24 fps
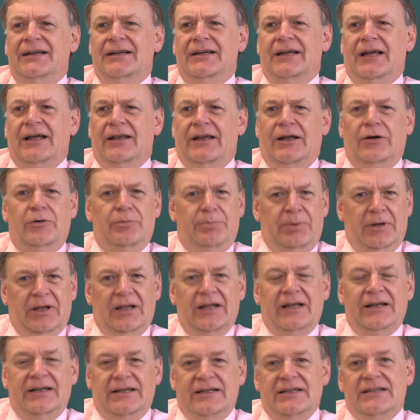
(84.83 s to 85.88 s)
And our
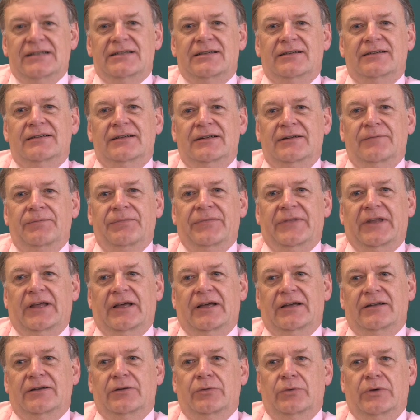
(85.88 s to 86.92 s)
plan is
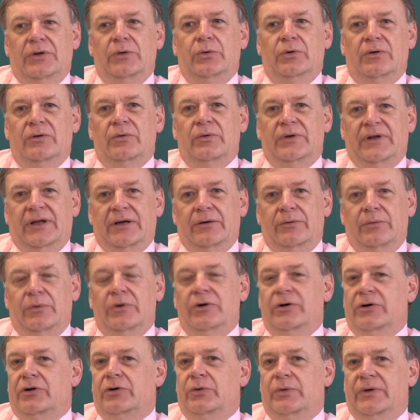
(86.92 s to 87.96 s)
that we will now
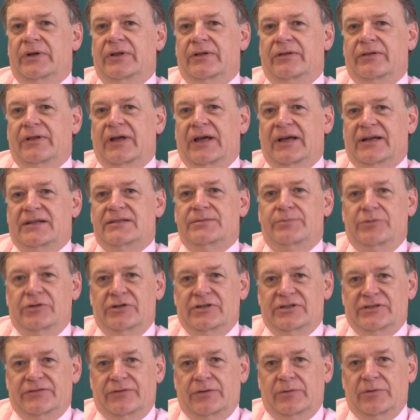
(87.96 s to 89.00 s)
work with
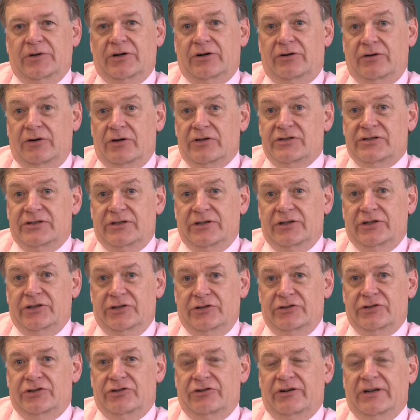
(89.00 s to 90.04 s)
experts from across the
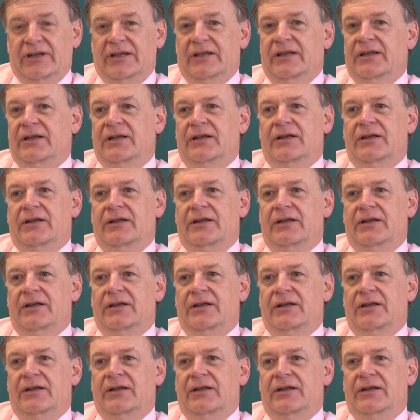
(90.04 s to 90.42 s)
country